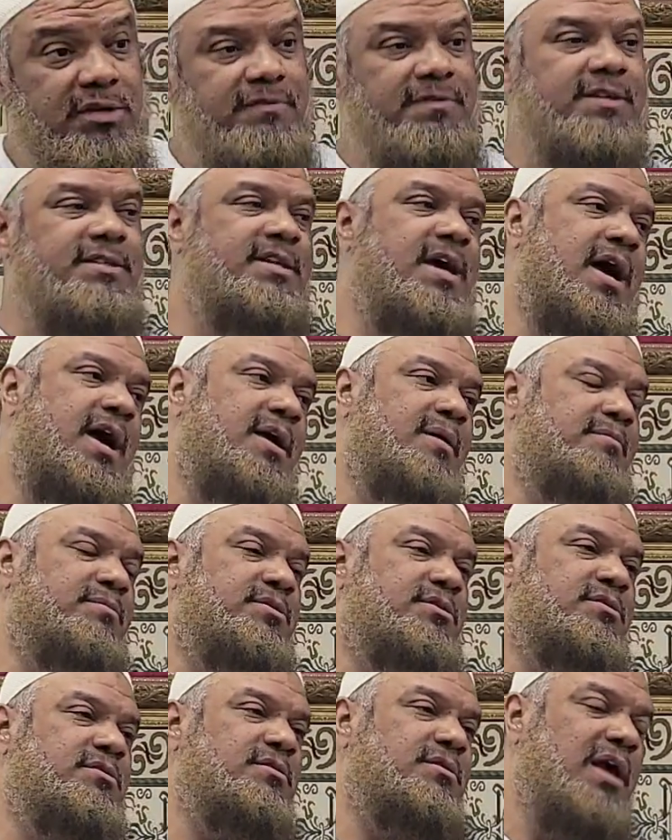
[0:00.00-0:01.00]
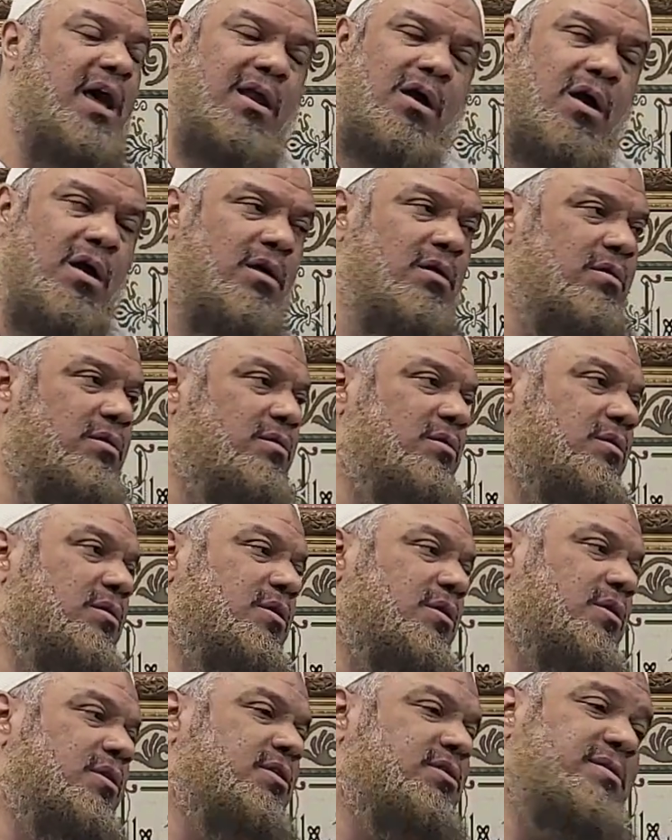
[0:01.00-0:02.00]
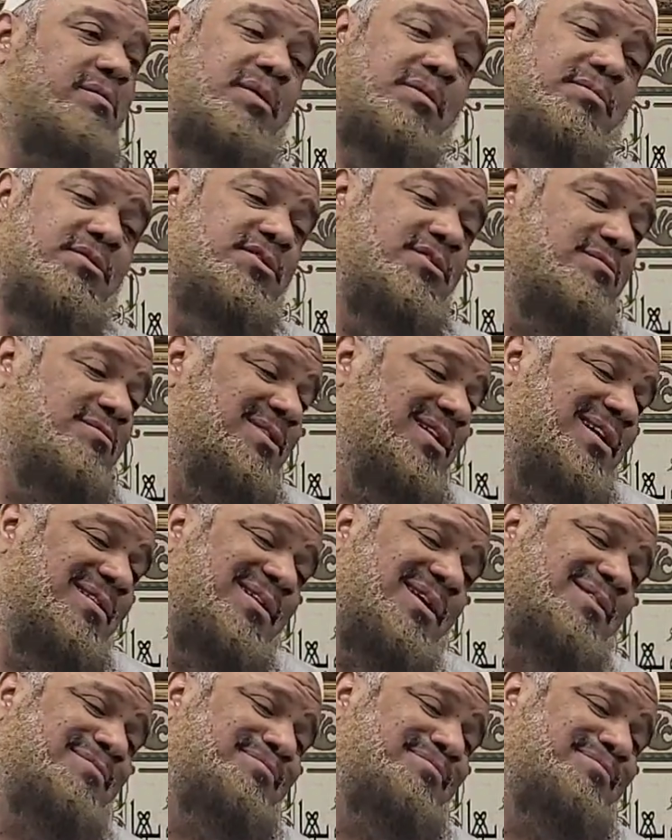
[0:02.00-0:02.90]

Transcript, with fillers: of the times, not all, some of the Muslims, are